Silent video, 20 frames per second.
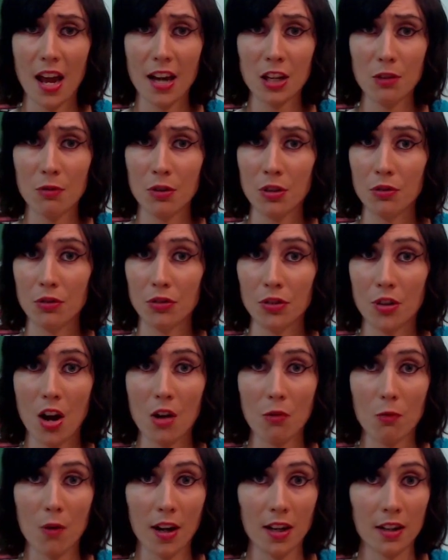anyone who's
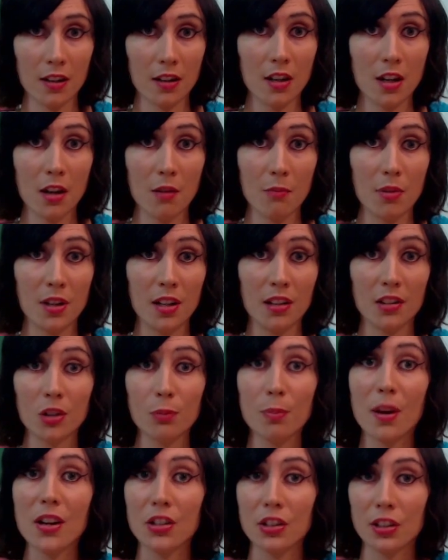not white, but
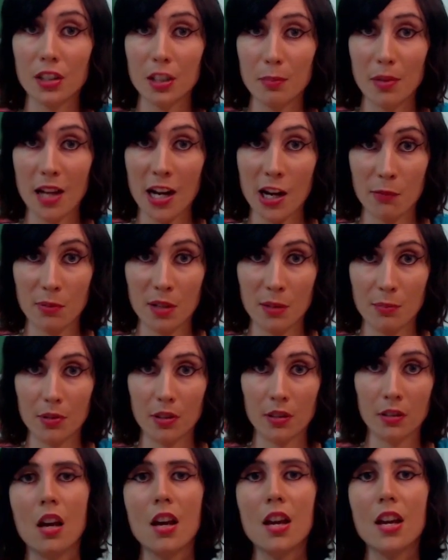especially black
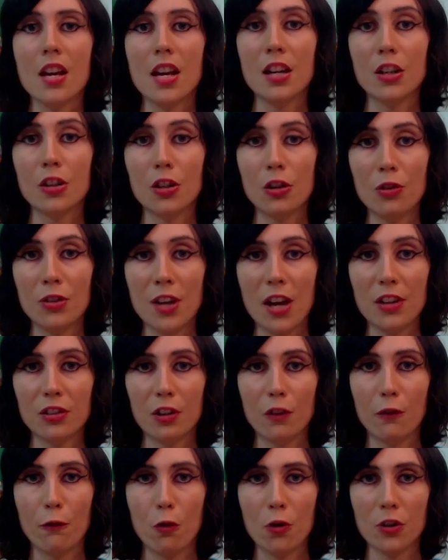people. In
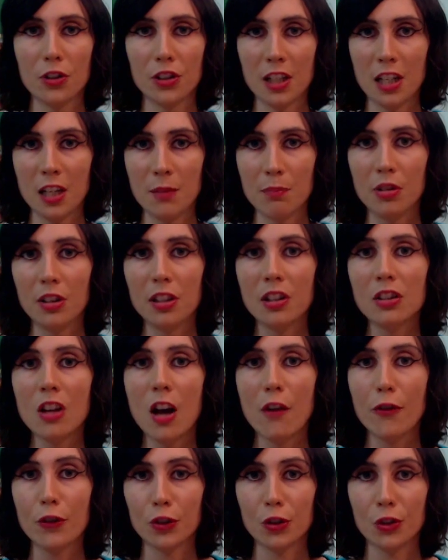2014, police
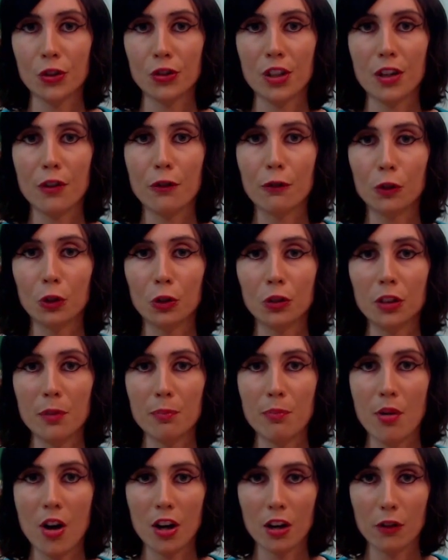officers in
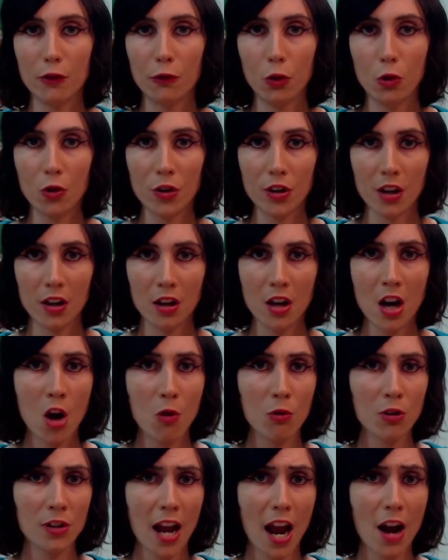Fruitland Park, Florida
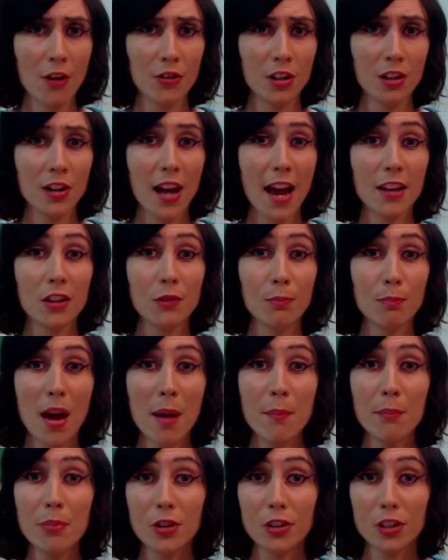were outed as
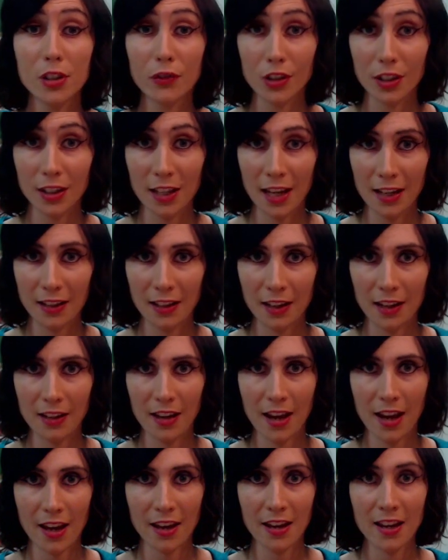members of the
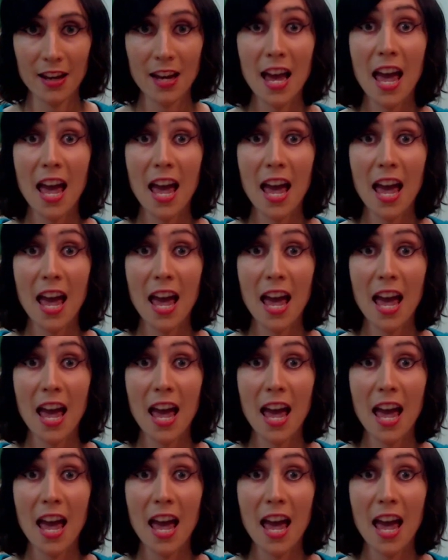KKK,